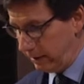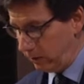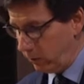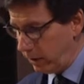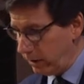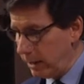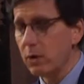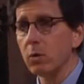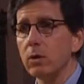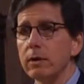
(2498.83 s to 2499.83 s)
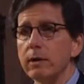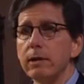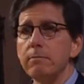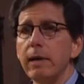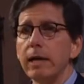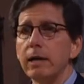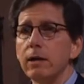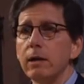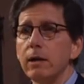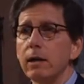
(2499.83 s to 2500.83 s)
We are equal and
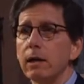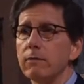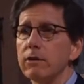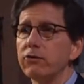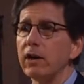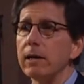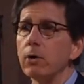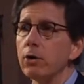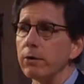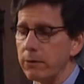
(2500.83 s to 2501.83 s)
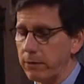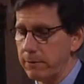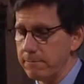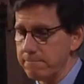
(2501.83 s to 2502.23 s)
made of the same earth.